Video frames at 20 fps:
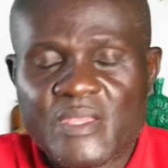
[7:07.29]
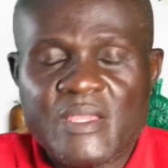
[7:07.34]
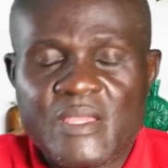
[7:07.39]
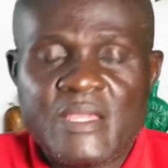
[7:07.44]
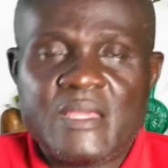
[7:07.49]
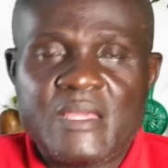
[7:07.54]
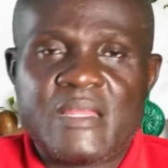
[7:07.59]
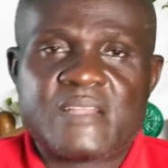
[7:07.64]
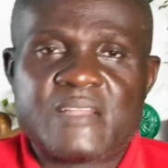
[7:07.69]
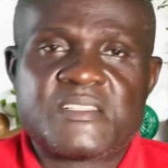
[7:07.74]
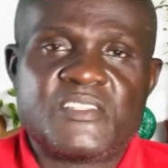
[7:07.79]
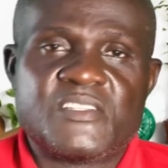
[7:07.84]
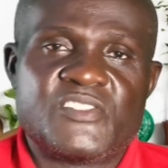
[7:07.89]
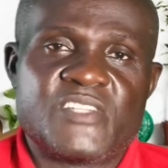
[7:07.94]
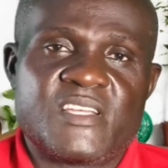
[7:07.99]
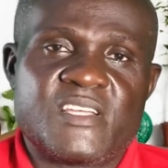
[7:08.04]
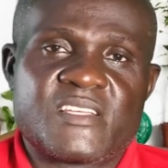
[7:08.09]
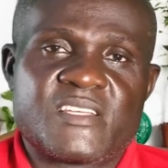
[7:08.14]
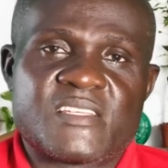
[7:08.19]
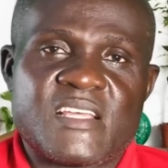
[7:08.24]
Now, T.D.
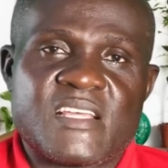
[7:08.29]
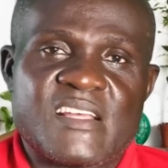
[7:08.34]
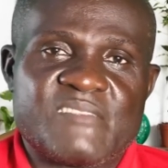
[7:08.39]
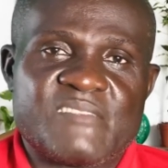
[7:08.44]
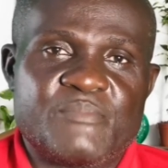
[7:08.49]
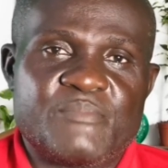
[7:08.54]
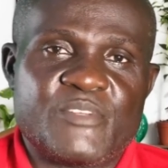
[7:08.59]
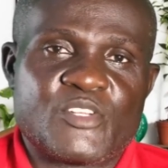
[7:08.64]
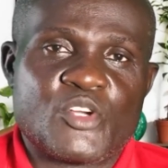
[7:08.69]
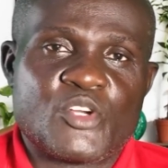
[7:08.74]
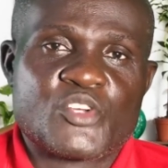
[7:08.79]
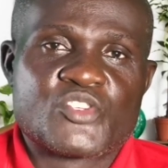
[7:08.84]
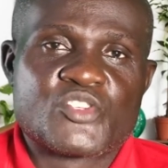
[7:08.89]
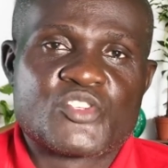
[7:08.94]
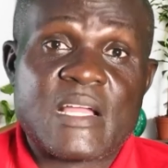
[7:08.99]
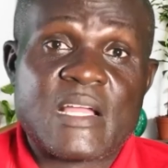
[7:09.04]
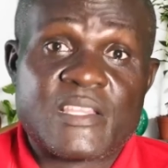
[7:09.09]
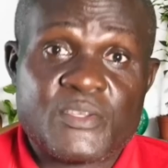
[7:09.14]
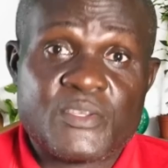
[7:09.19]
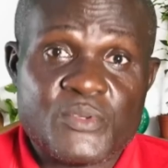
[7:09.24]
Jakes has been also
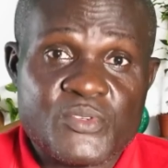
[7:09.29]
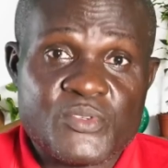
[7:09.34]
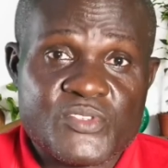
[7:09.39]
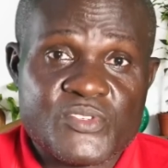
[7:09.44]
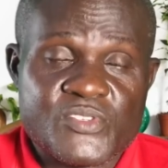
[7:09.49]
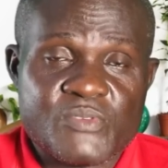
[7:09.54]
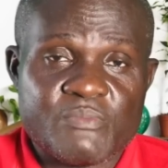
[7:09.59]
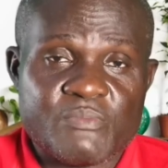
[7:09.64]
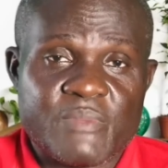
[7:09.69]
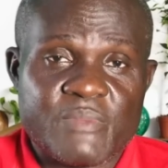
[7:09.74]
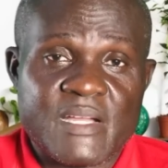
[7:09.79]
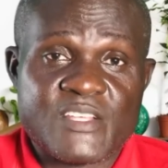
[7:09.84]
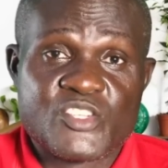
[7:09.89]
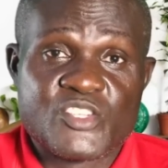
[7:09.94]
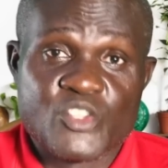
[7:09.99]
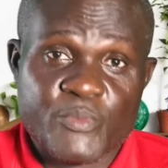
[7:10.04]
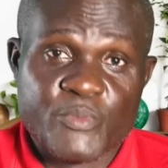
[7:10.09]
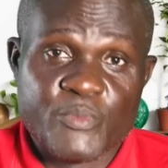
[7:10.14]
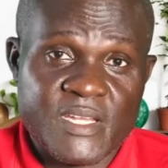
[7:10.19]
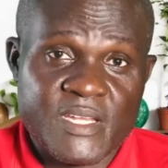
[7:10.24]
accused by so
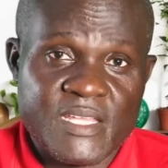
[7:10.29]
many,